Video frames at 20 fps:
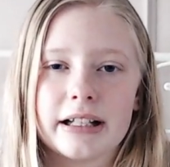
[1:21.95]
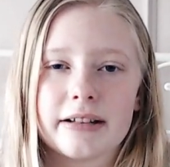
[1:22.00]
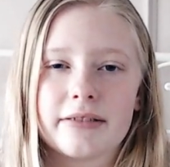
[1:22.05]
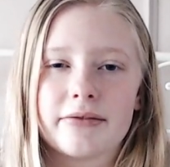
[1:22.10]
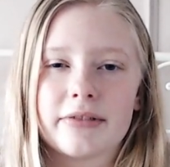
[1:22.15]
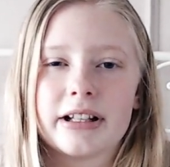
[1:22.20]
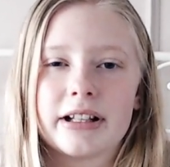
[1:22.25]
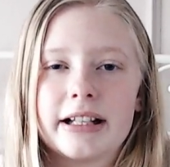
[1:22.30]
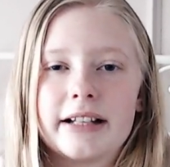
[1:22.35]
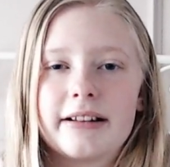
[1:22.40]

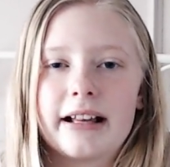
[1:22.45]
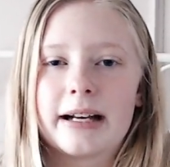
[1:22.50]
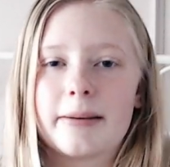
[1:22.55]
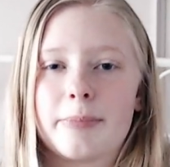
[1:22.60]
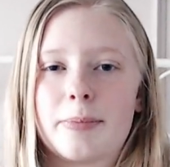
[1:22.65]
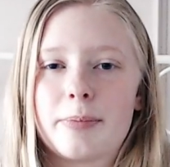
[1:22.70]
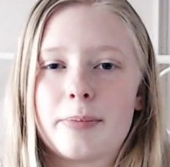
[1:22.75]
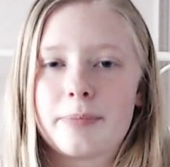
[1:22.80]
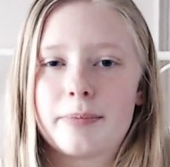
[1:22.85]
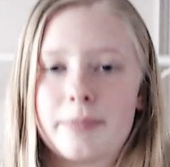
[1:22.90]
really
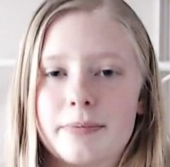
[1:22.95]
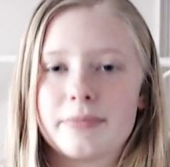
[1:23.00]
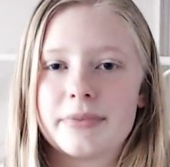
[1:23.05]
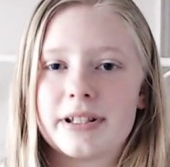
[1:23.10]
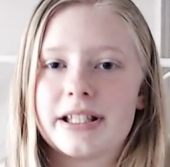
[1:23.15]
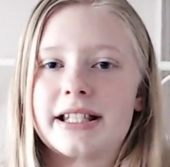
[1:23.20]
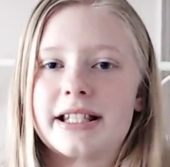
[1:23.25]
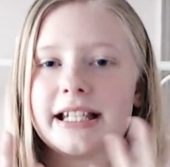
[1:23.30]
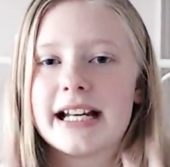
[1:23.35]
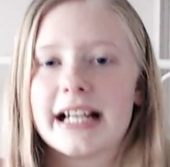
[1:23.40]

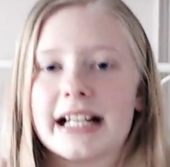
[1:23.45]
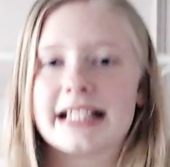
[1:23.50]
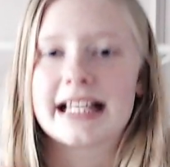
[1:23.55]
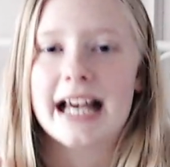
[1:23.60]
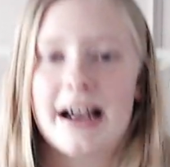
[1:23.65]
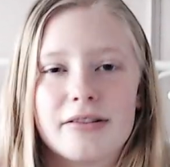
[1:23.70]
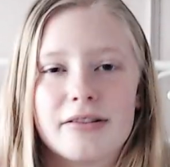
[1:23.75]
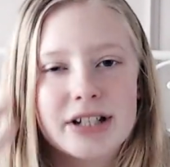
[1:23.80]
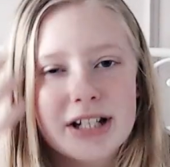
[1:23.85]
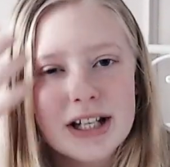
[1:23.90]
sticks out
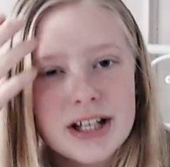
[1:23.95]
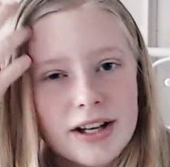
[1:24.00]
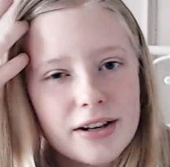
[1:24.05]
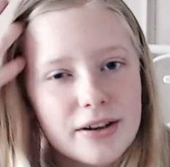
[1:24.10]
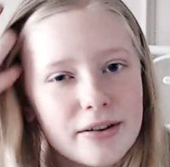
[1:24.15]
to you.